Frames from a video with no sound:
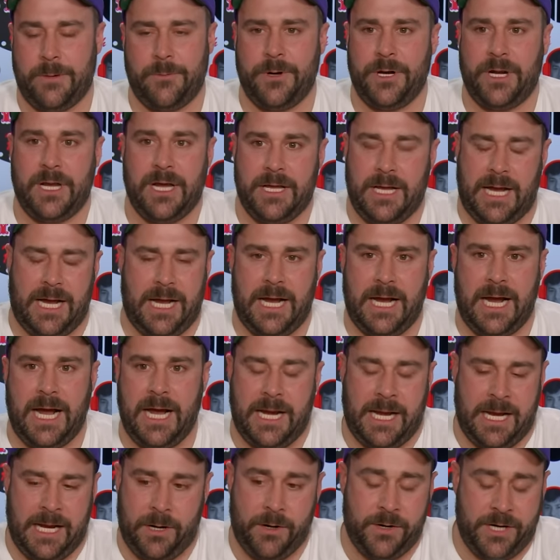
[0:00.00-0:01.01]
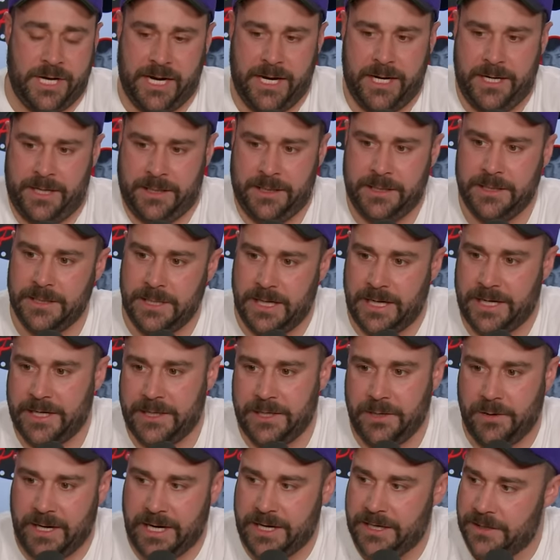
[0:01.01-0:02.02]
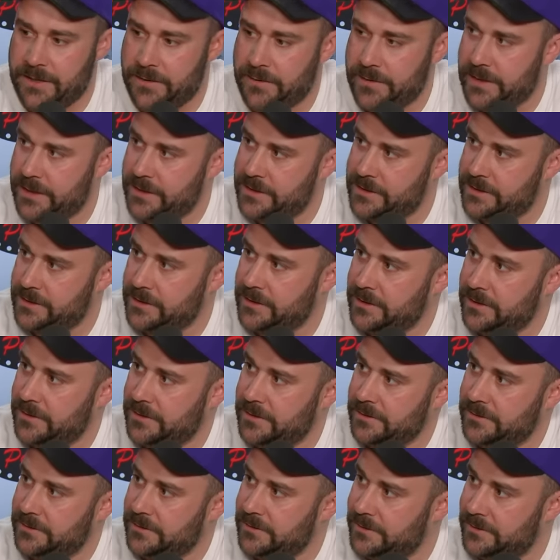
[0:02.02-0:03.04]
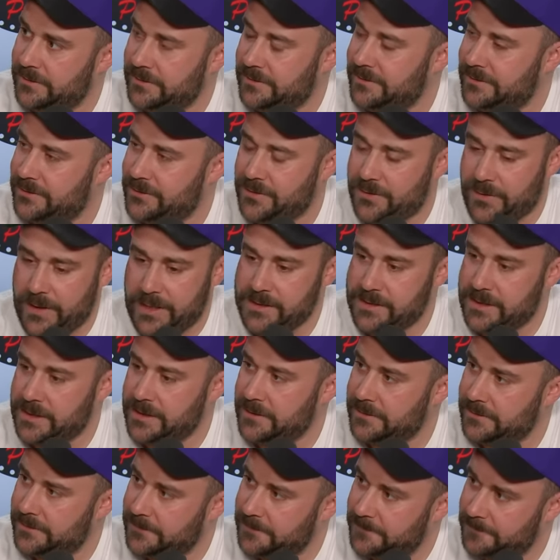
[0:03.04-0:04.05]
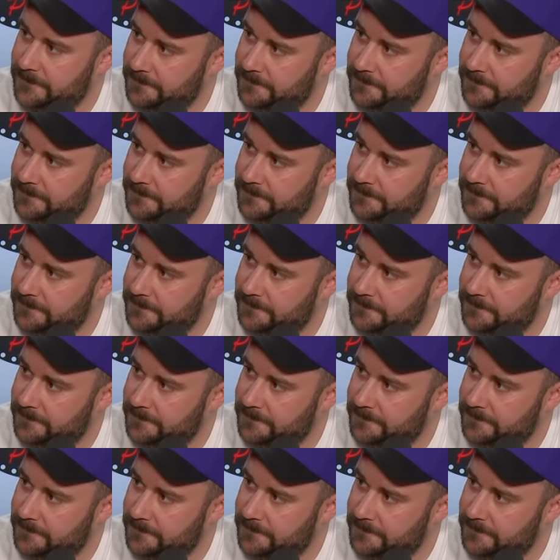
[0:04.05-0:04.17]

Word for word: what? I, I, okay, I didn't know I had to do this. Feel bad when the intro, when an intro, when